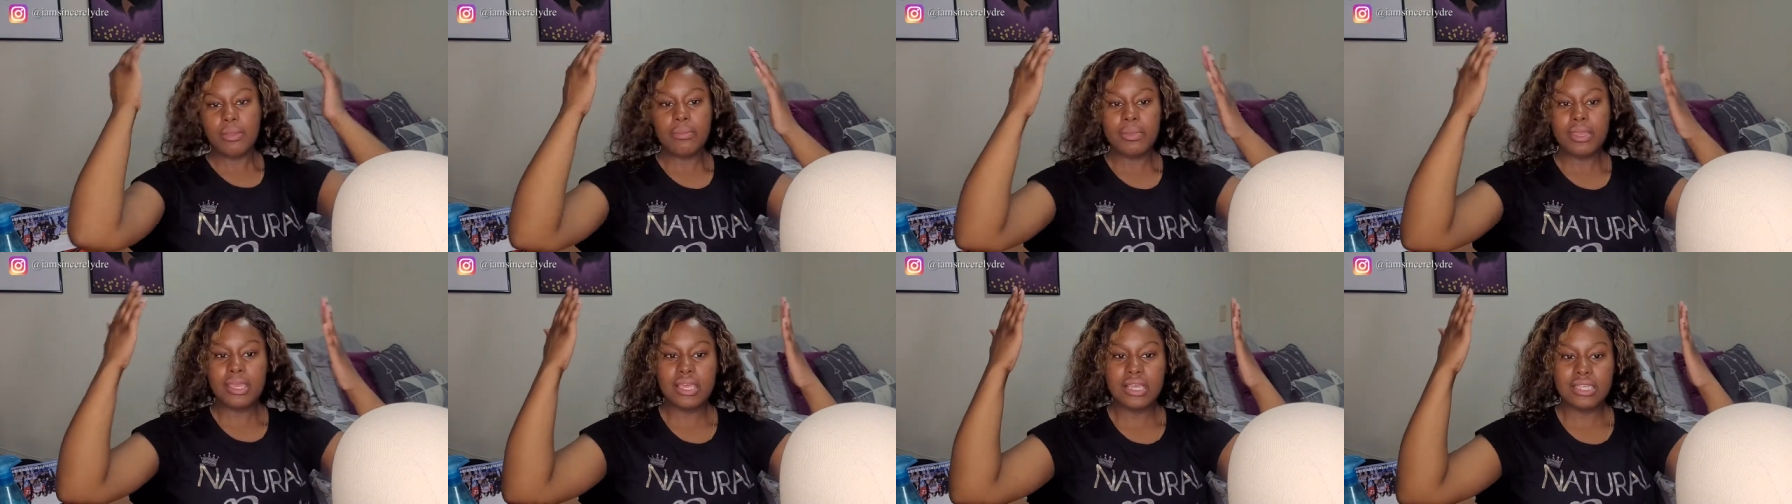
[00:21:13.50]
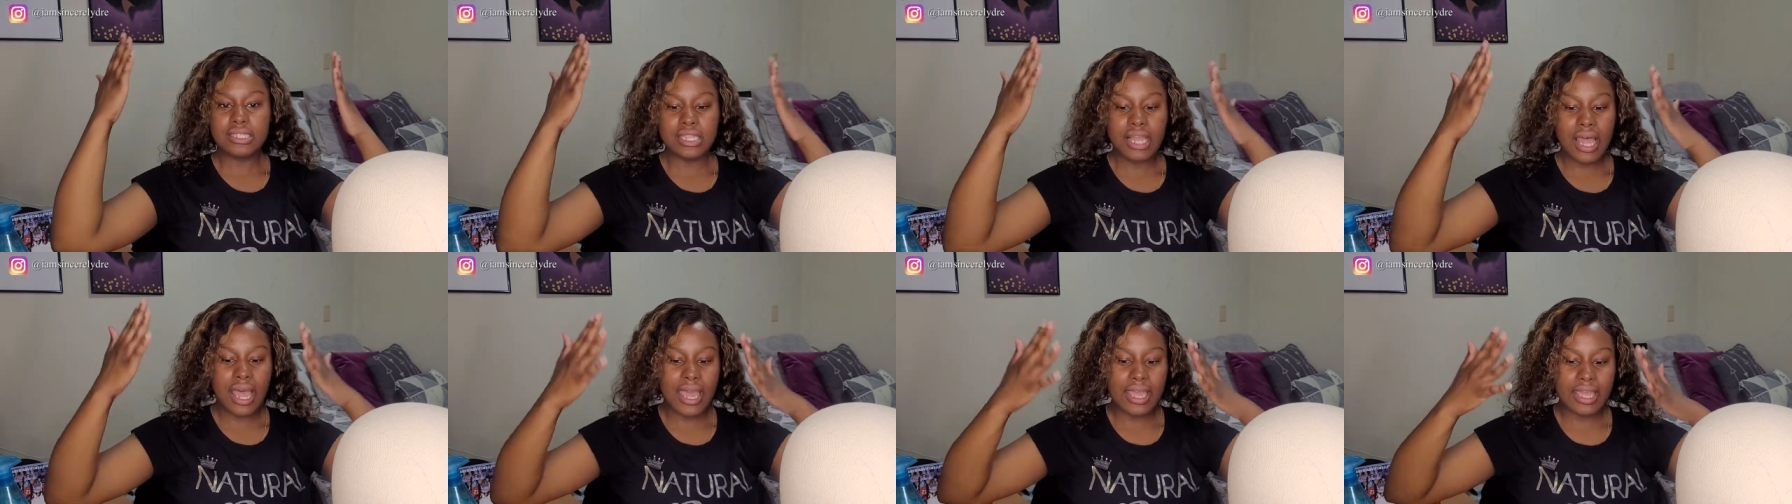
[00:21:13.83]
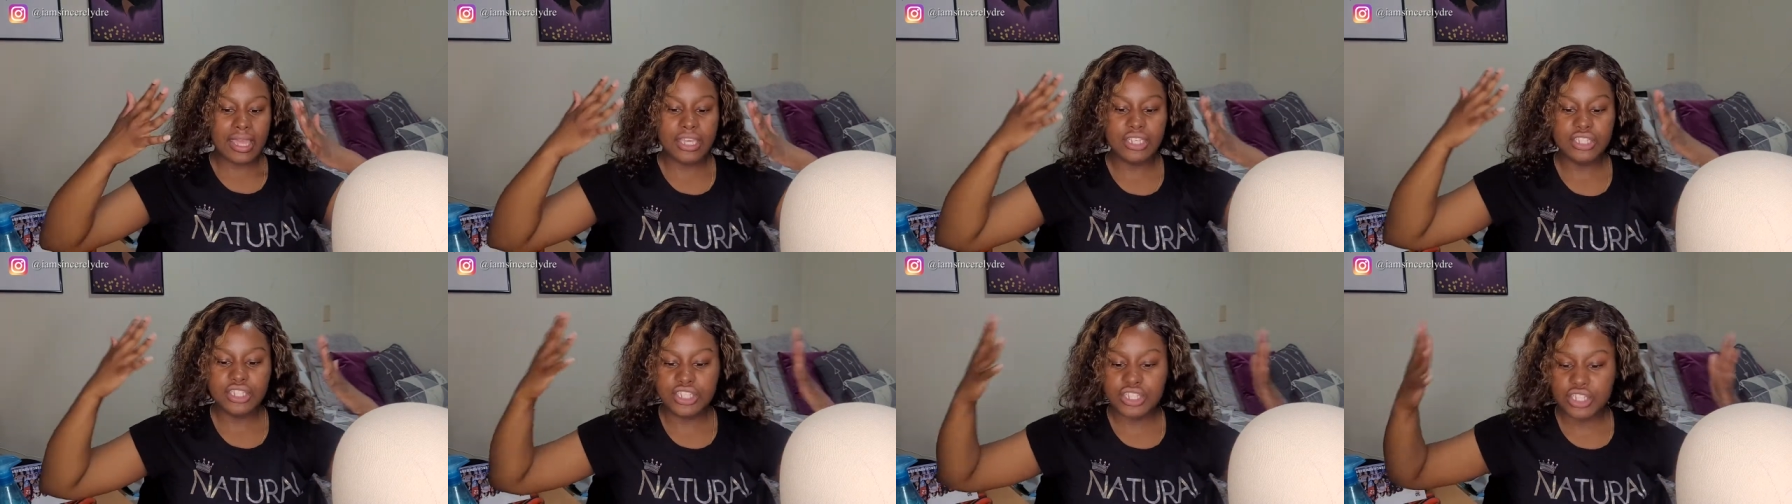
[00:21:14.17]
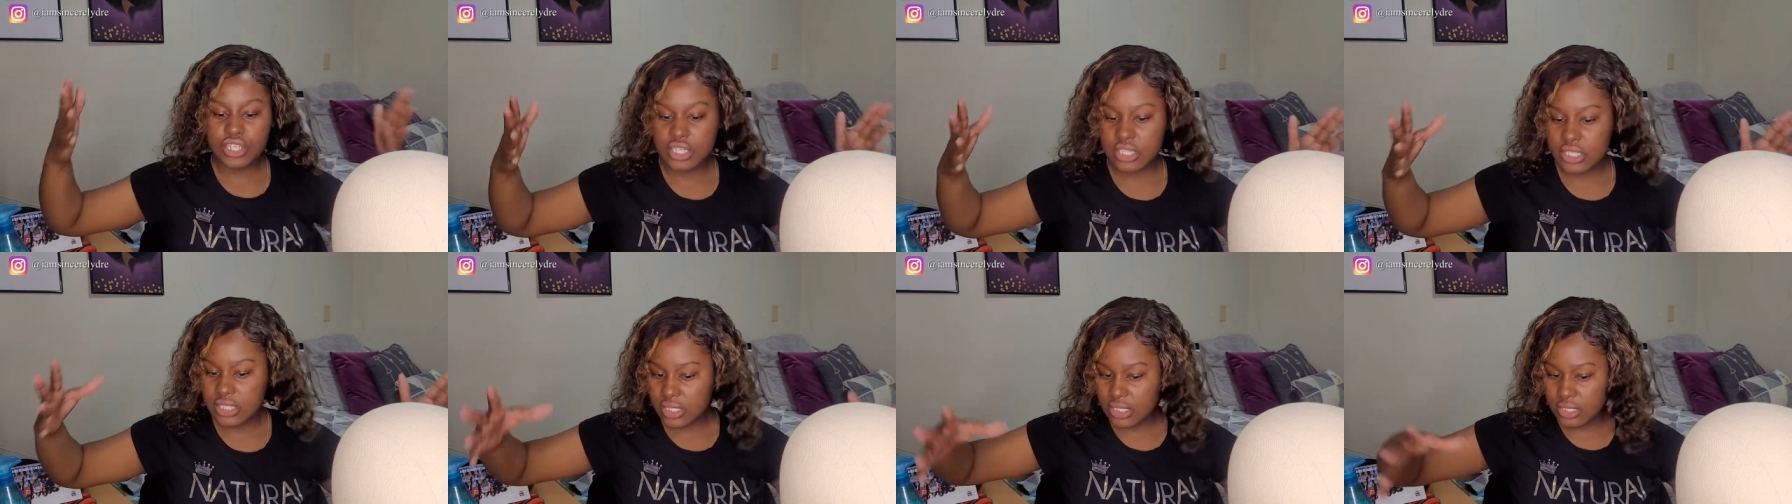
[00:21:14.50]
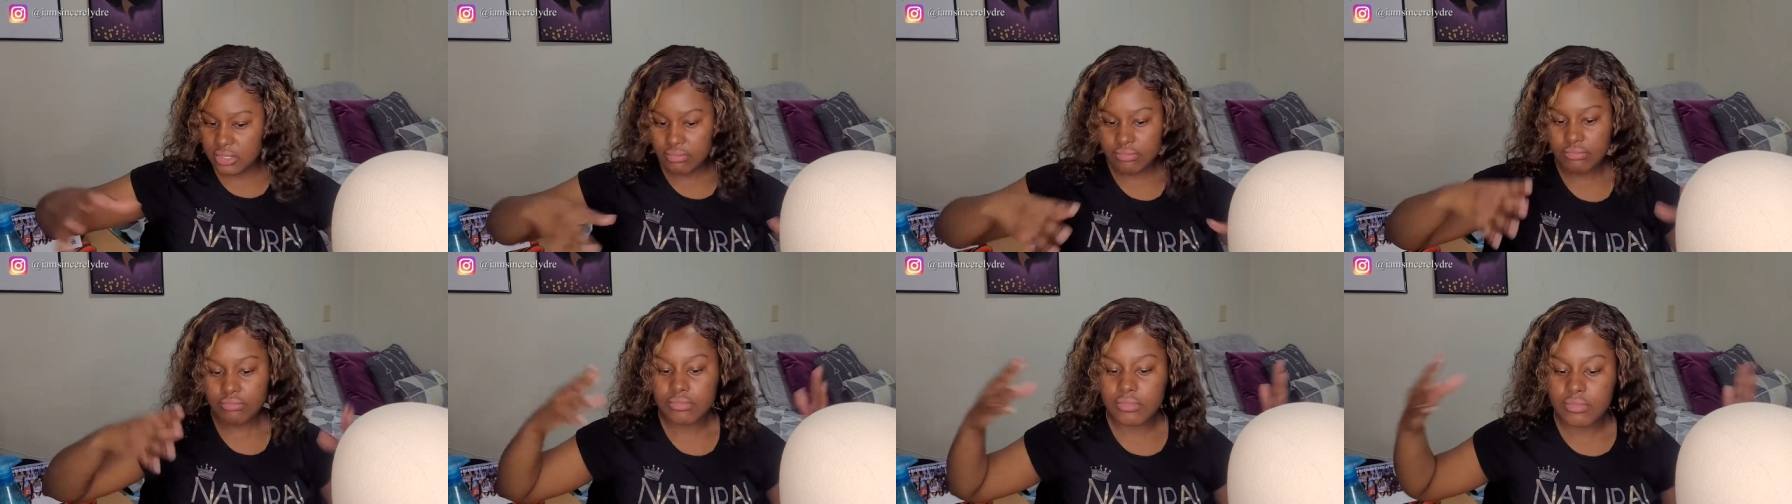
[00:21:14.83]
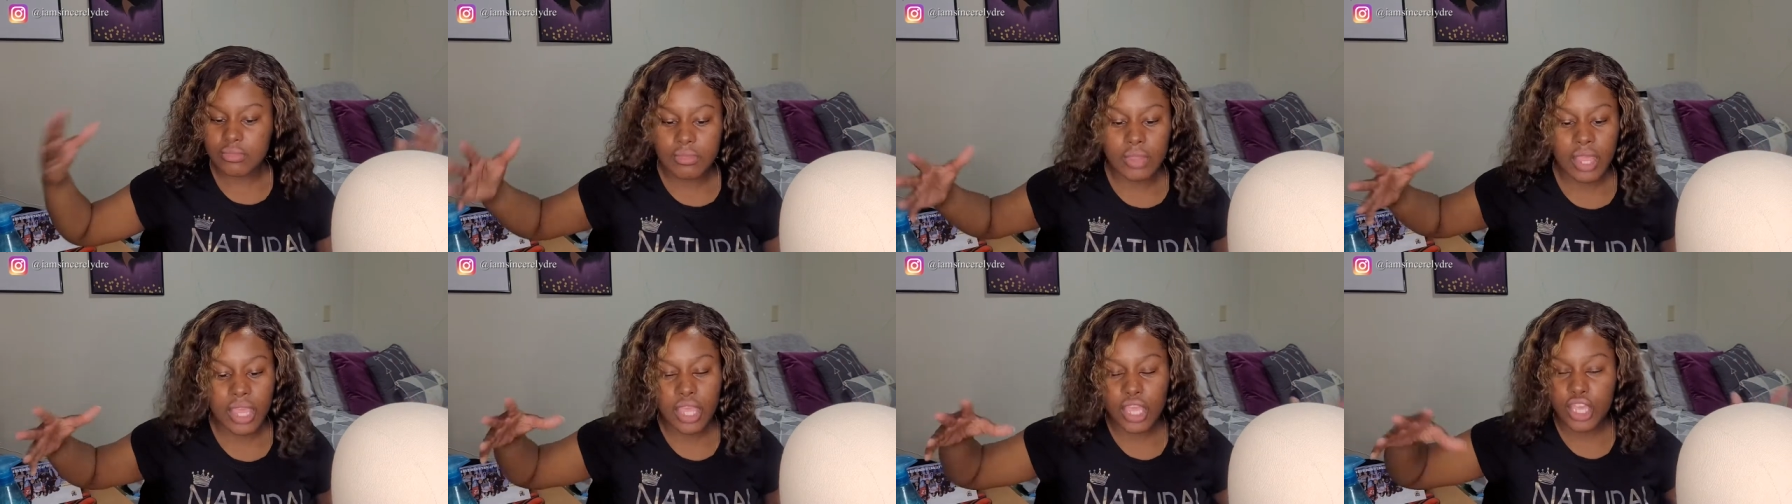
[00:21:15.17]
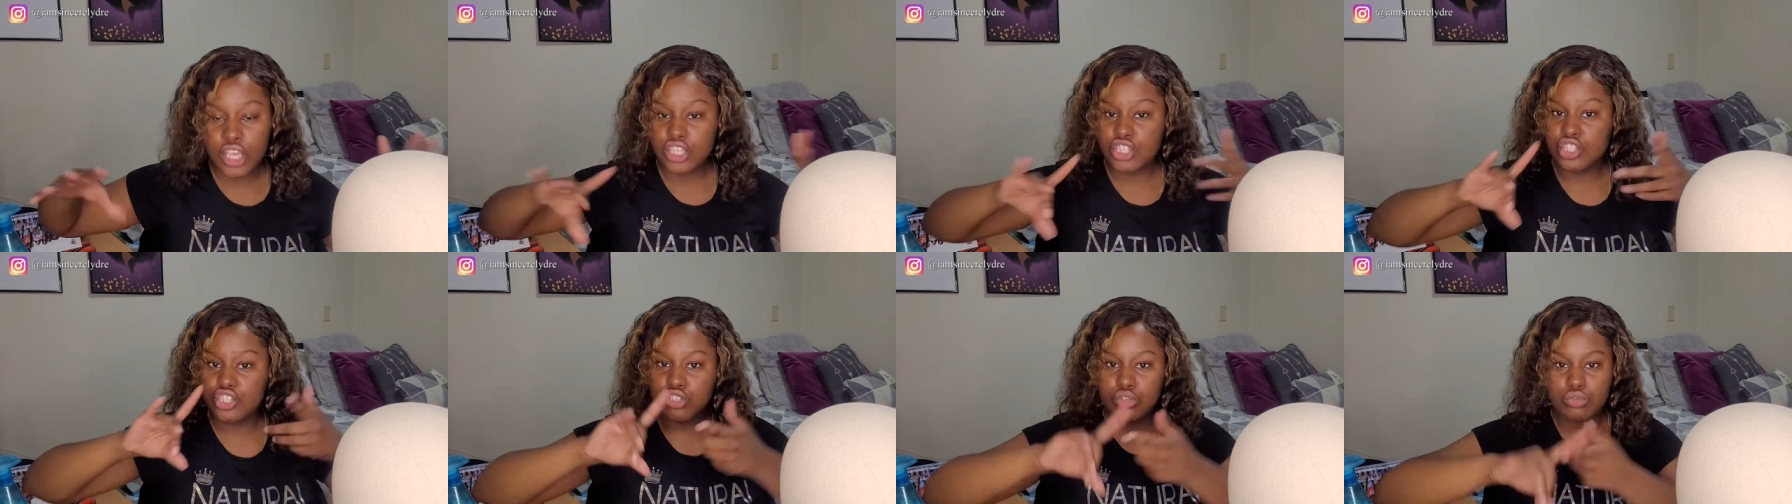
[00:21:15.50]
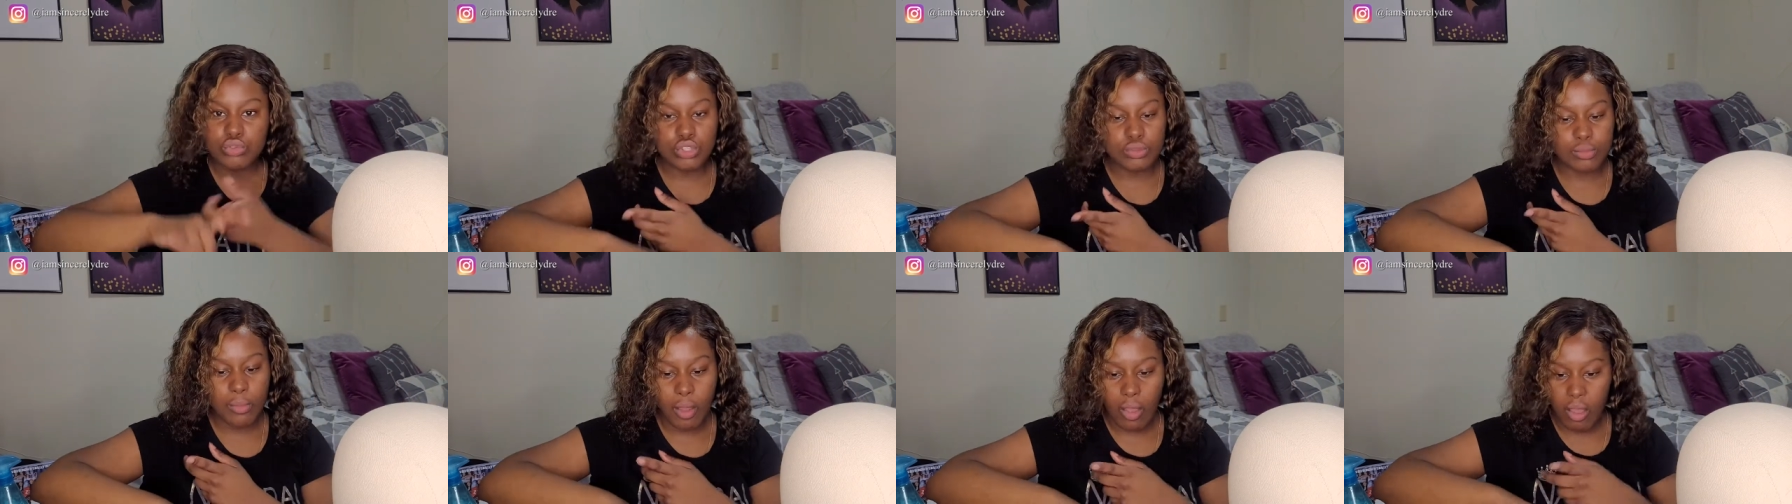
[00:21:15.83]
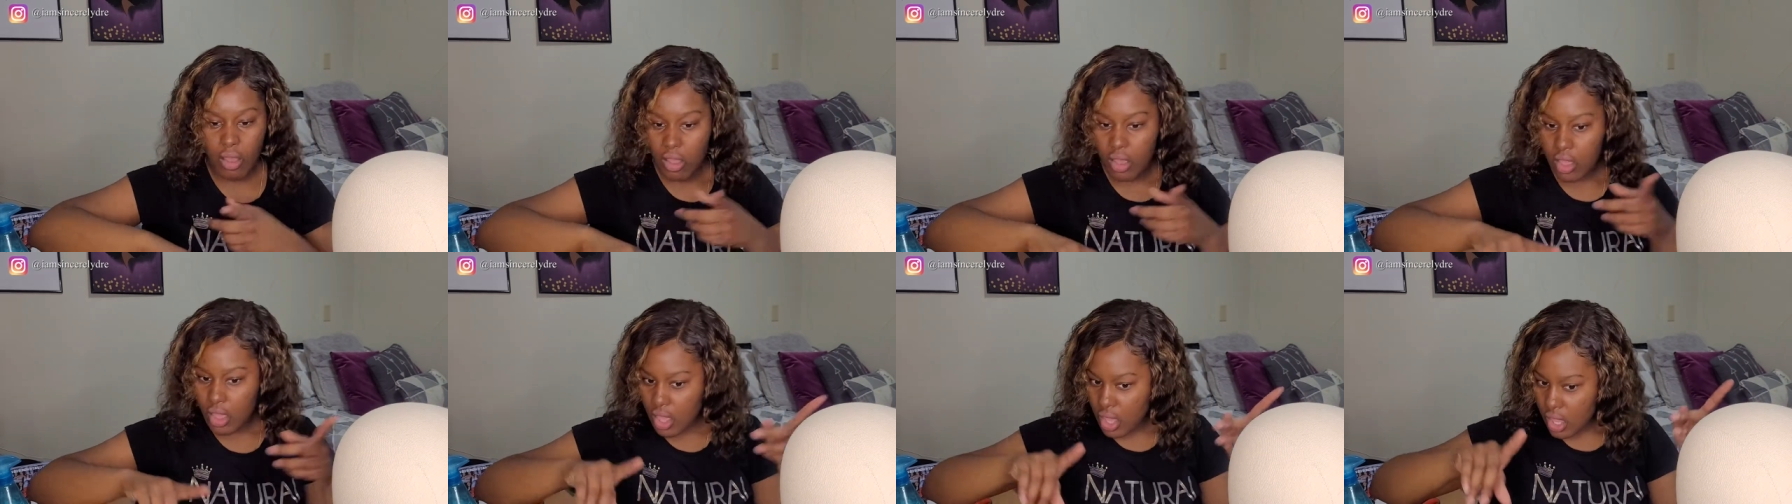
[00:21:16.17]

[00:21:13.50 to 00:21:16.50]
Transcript: because like it's too small.